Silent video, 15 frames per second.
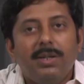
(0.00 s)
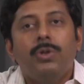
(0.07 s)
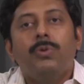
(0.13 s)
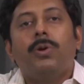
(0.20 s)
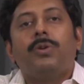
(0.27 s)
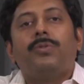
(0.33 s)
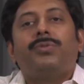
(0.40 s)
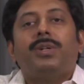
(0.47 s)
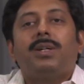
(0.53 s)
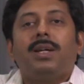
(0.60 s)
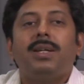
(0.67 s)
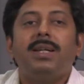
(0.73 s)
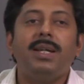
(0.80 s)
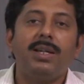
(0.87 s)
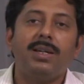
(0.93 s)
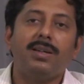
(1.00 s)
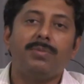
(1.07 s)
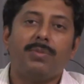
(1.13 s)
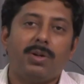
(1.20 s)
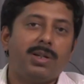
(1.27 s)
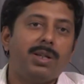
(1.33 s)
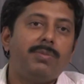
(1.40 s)
you want to fit a linear
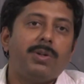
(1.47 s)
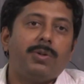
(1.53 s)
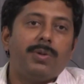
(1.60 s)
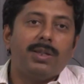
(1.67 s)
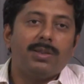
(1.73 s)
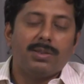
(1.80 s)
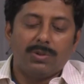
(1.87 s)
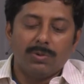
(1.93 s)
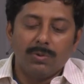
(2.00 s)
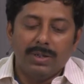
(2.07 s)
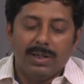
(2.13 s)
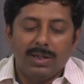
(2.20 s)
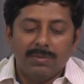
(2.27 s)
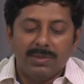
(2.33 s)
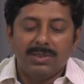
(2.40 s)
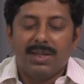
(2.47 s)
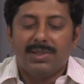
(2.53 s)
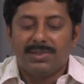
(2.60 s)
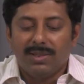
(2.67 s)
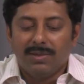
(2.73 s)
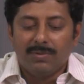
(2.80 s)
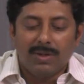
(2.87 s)
model between the two variables x
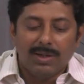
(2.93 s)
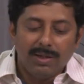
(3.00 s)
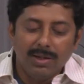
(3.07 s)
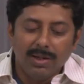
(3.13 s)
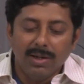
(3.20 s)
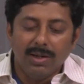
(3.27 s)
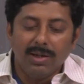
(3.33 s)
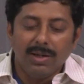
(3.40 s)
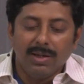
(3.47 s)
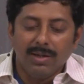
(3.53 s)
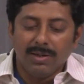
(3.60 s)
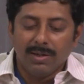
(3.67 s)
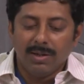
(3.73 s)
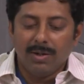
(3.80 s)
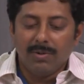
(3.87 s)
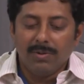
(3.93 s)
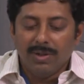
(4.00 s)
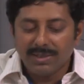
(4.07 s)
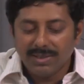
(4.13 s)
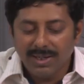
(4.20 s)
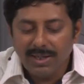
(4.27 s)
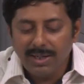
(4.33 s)
and y. Now,
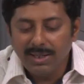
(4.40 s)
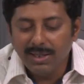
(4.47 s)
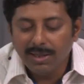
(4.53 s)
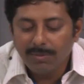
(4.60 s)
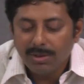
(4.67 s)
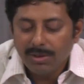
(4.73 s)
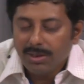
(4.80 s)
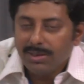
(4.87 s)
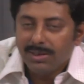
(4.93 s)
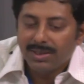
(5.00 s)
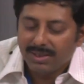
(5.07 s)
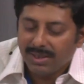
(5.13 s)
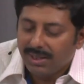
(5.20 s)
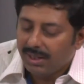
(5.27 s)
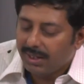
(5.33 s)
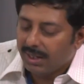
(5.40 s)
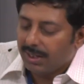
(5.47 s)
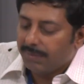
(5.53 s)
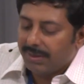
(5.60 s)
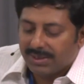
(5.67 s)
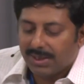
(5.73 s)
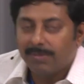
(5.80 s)
let's say linear model, this is indicated
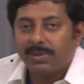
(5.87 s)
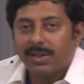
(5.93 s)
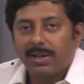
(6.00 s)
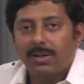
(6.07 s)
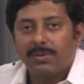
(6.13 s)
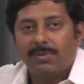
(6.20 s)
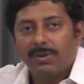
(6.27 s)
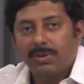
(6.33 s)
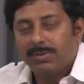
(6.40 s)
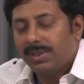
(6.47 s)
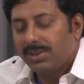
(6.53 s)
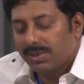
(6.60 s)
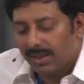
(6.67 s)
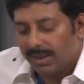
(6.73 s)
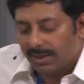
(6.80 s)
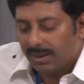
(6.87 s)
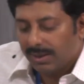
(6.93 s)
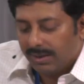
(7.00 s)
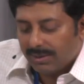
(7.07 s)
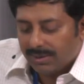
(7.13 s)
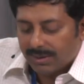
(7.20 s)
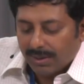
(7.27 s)
by some kind of one of these straight
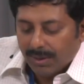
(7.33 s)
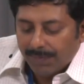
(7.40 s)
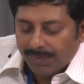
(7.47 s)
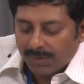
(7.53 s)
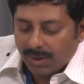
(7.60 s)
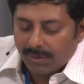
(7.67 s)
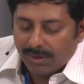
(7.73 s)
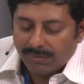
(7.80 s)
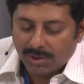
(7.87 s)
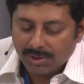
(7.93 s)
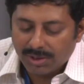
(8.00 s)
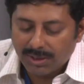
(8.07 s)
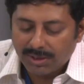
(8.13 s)
lines. Now, unfortunately,